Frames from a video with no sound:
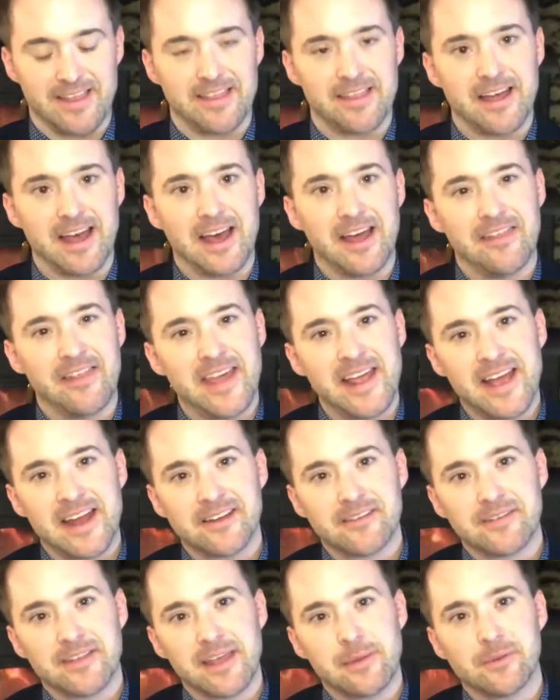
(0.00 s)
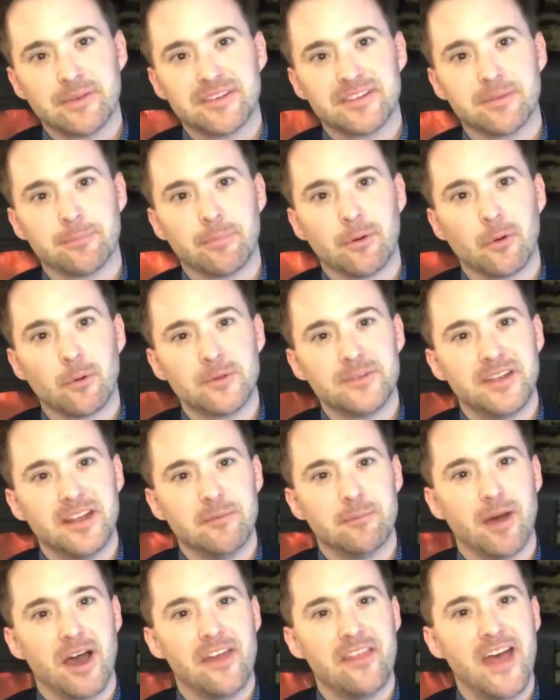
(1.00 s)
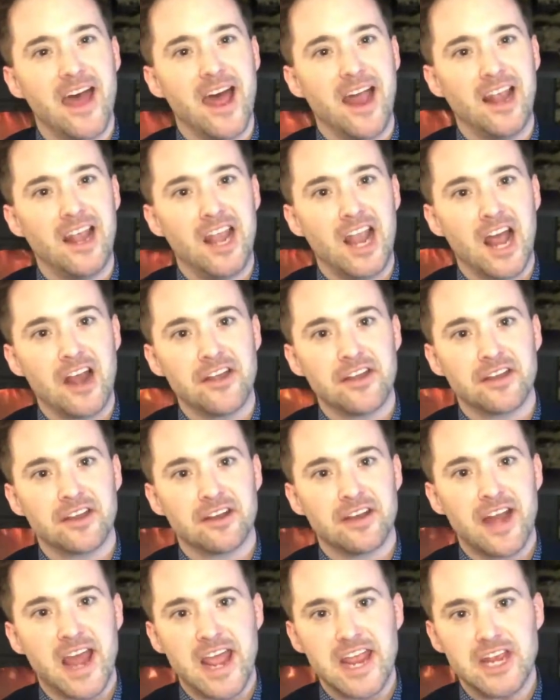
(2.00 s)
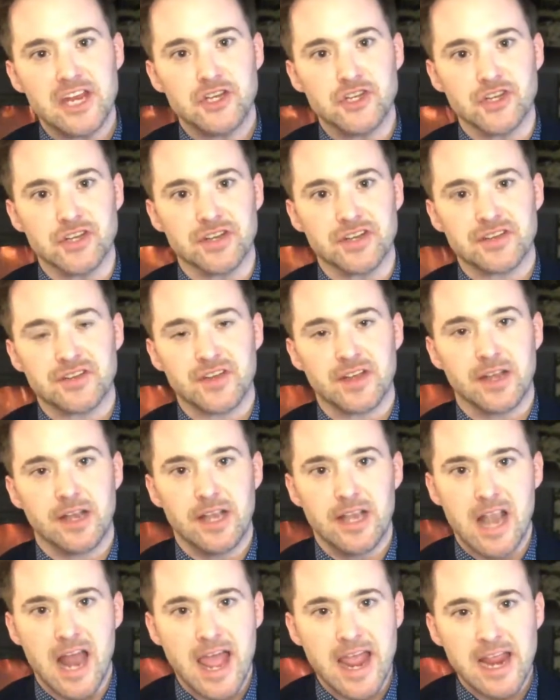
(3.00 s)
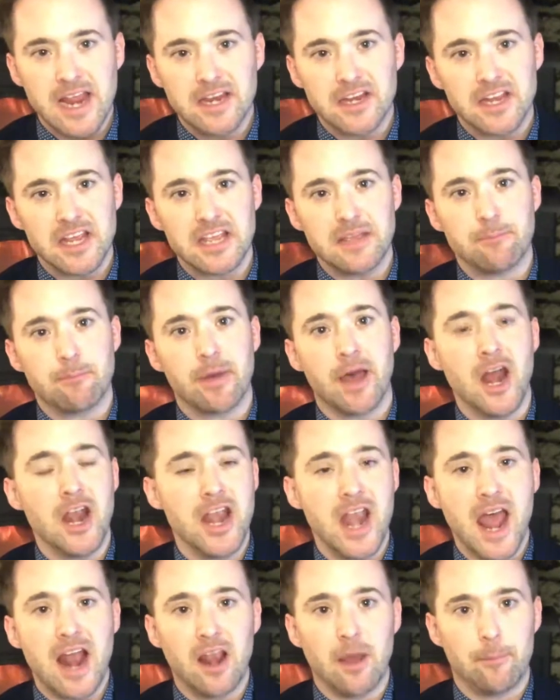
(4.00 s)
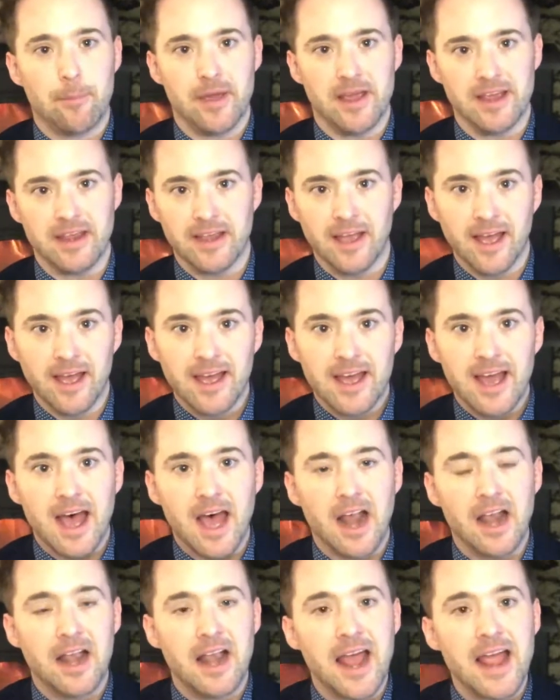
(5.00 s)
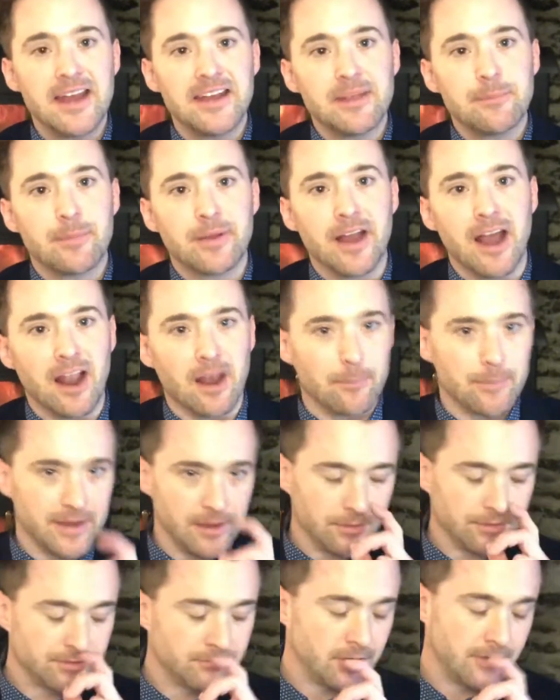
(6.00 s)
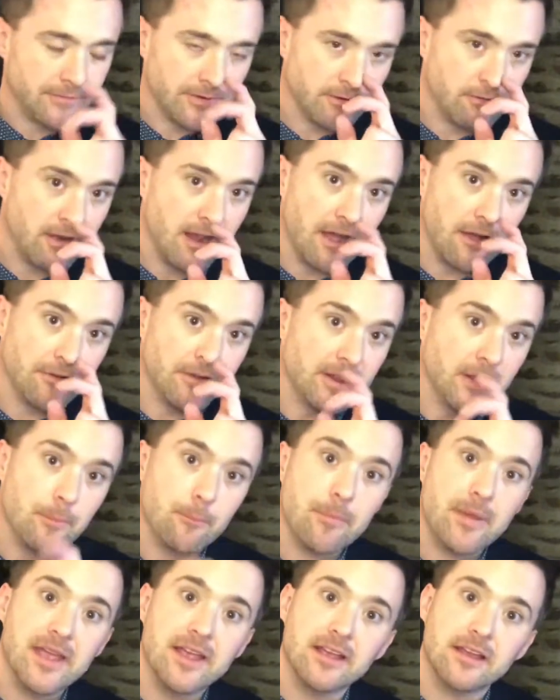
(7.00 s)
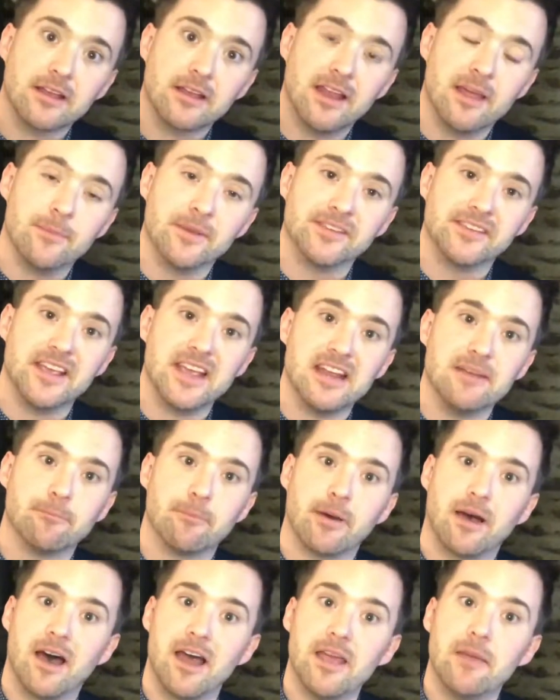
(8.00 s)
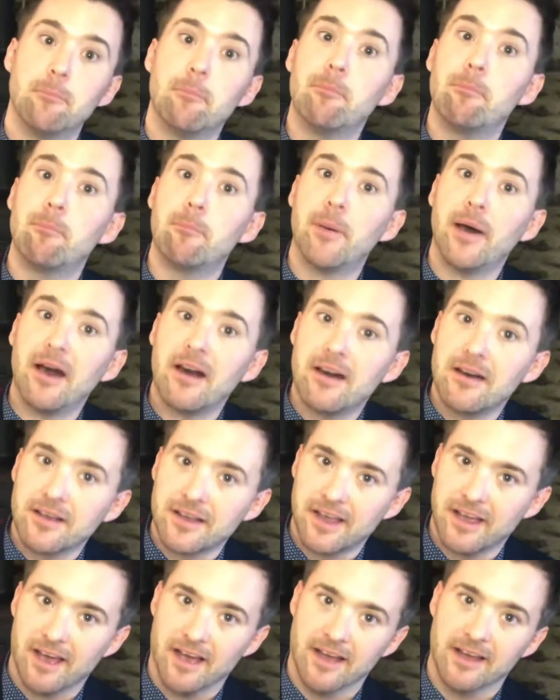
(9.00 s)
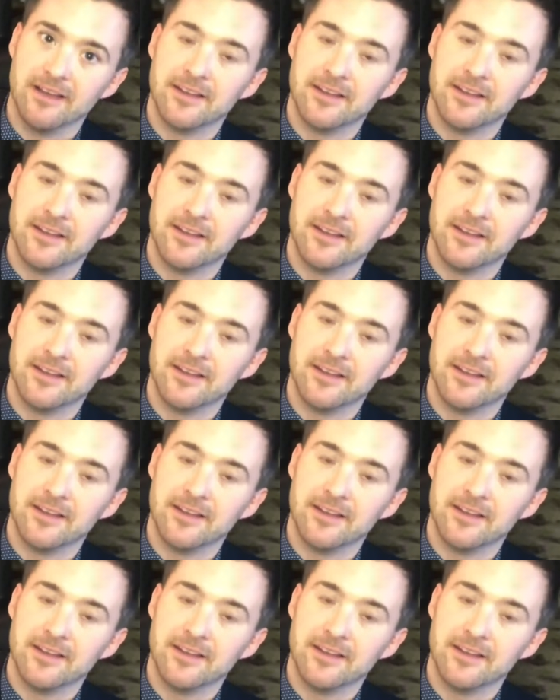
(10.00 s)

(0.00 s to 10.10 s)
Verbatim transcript: and they had they were supported by their London agent, Lady Penelope. And Lady Penelope was driven around in a pink limousine by Parker,